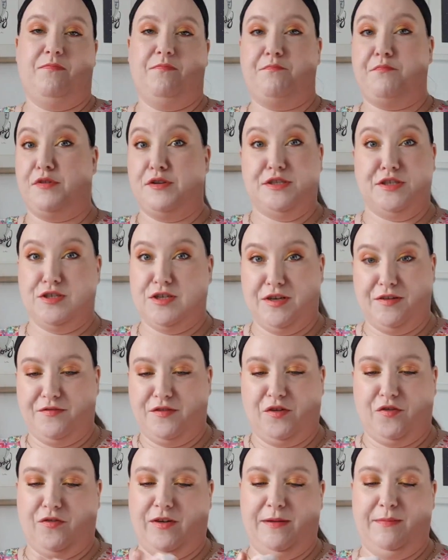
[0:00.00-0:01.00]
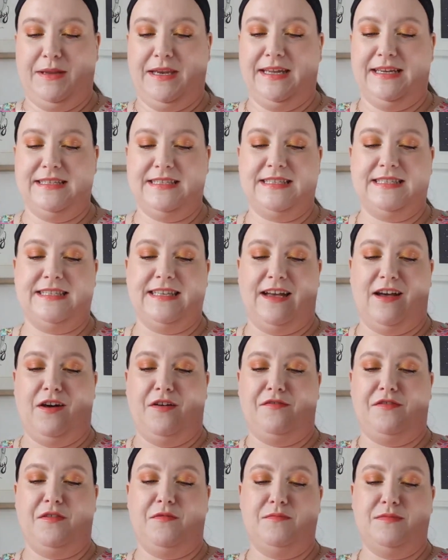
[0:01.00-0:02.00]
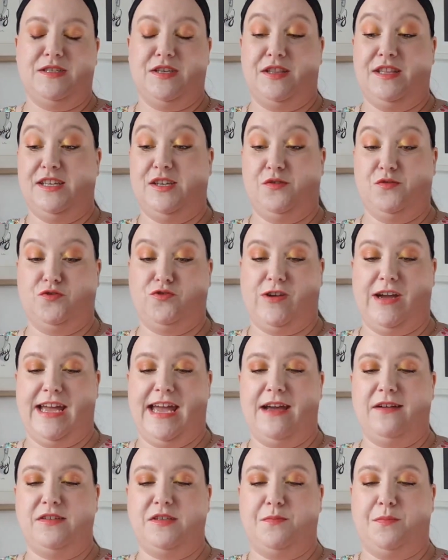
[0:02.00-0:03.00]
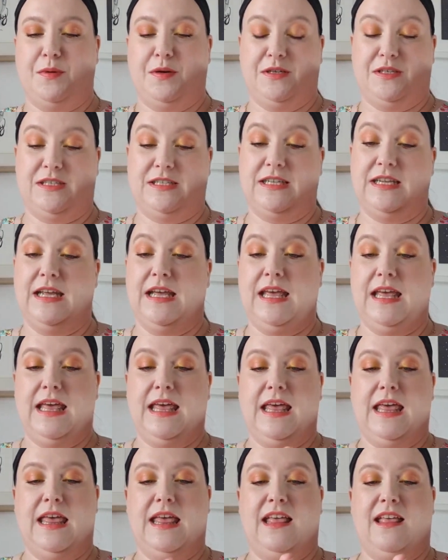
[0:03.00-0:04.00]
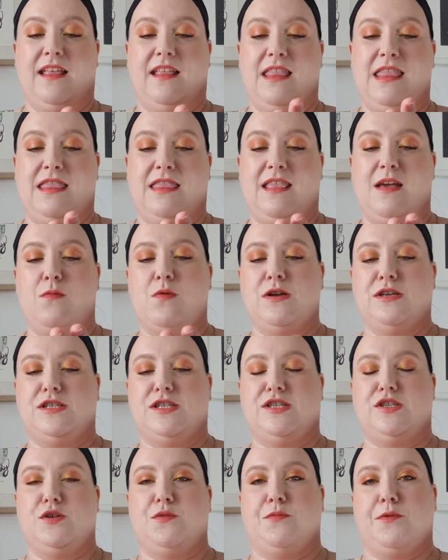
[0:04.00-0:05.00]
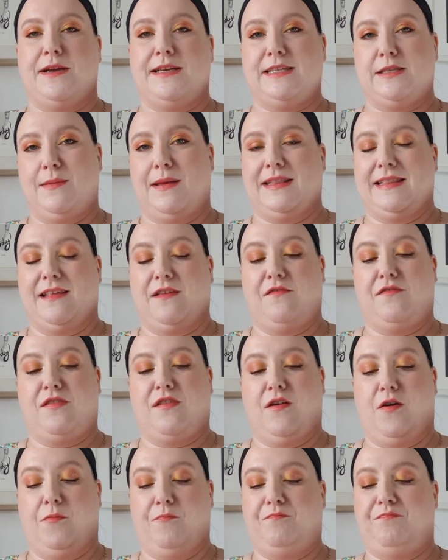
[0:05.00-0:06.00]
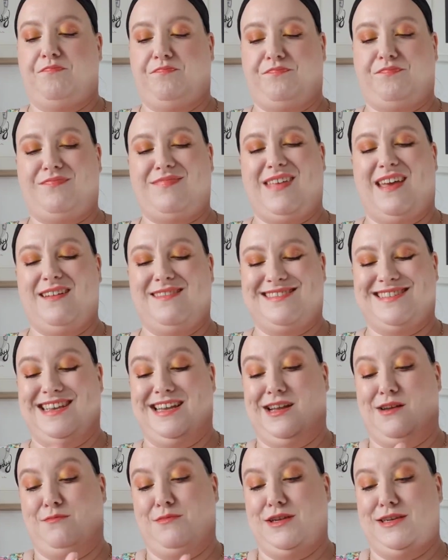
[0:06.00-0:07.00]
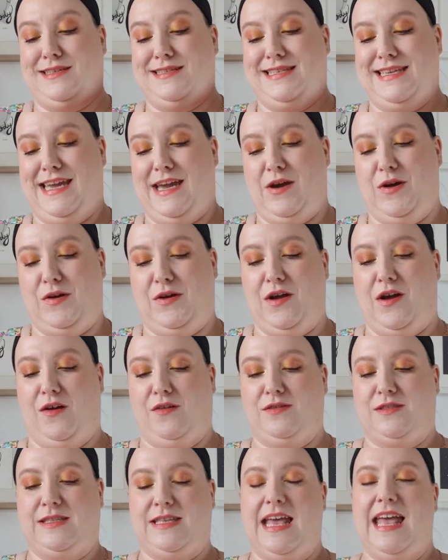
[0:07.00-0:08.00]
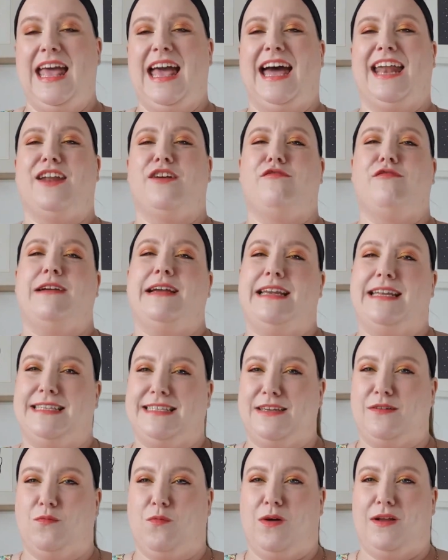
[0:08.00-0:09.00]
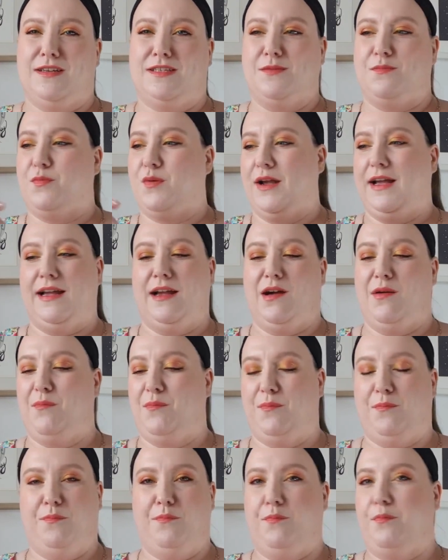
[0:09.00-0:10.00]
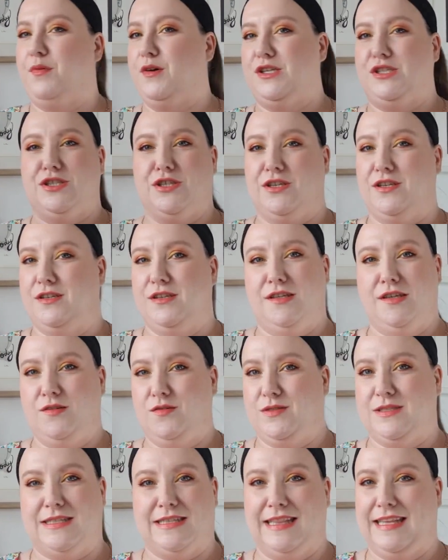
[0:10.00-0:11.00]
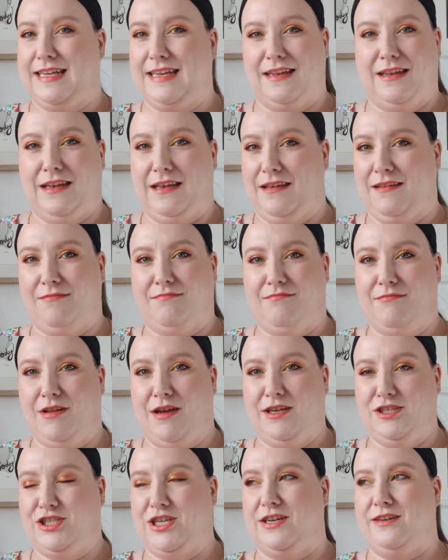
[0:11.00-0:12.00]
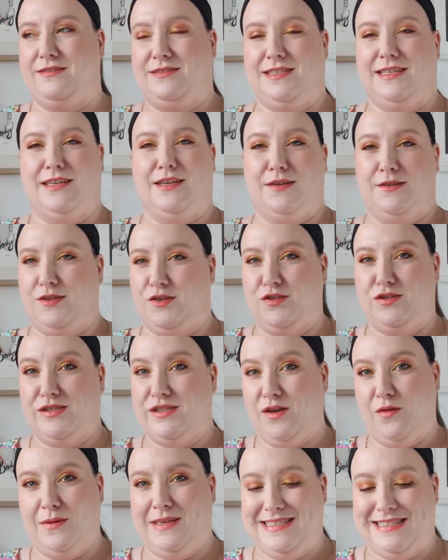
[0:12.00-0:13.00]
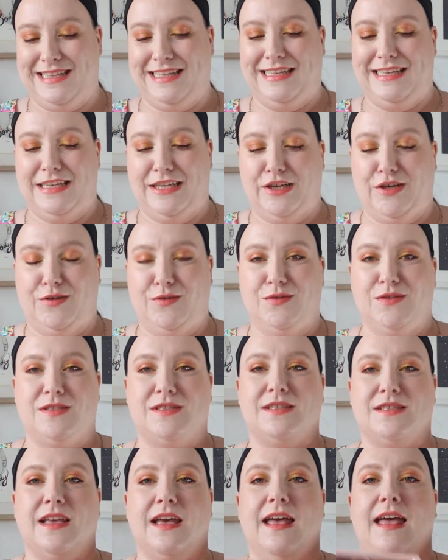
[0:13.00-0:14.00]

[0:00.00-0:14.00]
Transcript: preserve the creaminess of them so they don't dry out, but they weren't super expensive, so I was like, I'm going to see how it goes. And I really didn't want to bring a bunch of loose little eyeshadows that I could so easily lose.